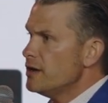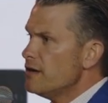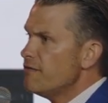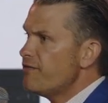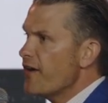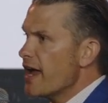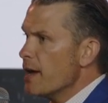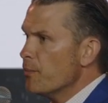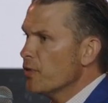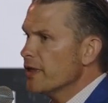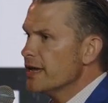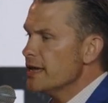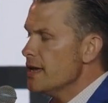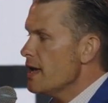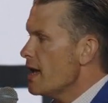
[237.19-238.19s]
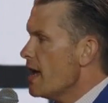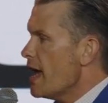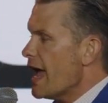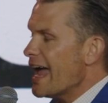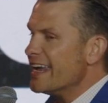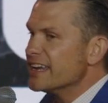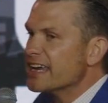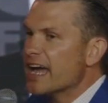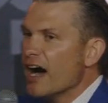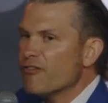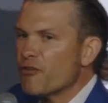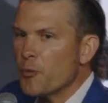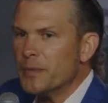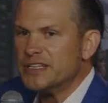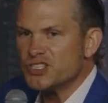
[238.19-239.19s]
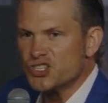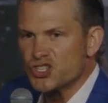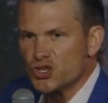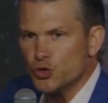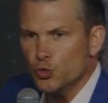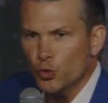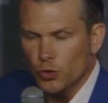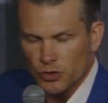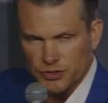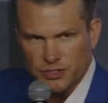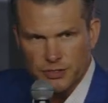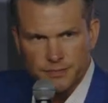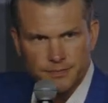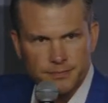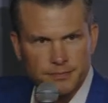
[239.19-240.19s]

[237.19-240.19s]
family, and government schools.